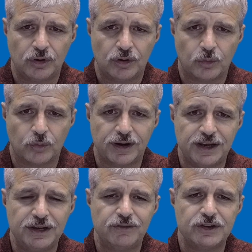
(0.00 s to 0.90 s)
or an
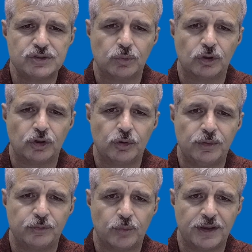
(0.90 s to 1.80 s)
individual who
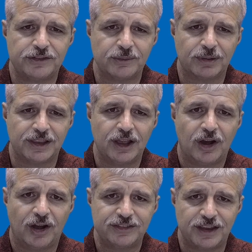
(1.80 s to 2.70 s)
is reasonably
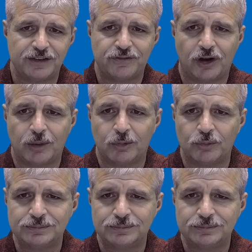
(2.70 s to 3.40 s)
identifiable.